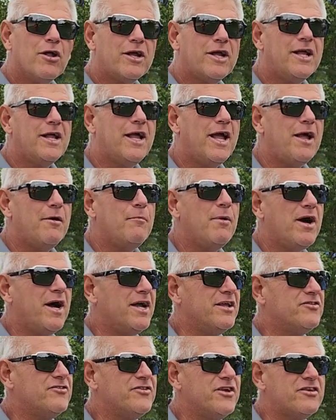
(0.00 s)
We're looking at
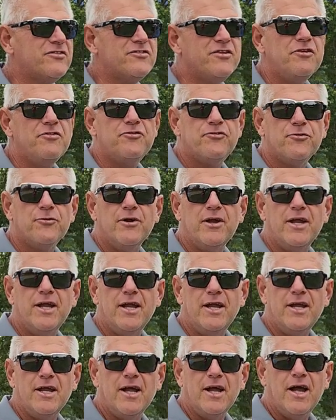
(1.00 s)
my
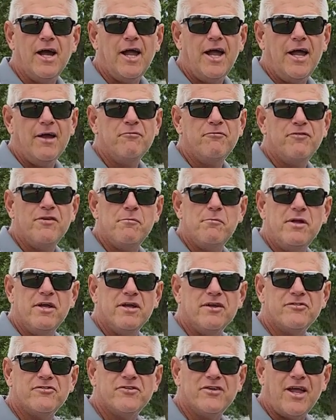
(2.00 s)
sixty-three
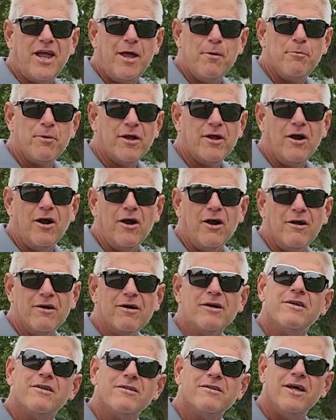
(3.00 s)
amphibious
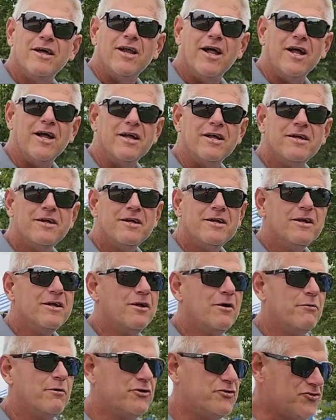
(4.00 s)
Amphicar that I
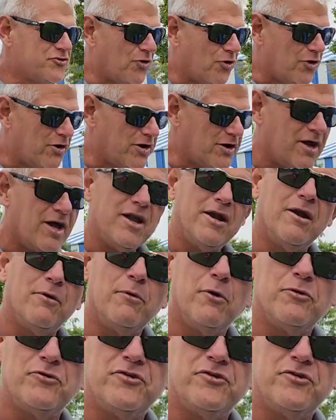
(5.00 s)
restored on a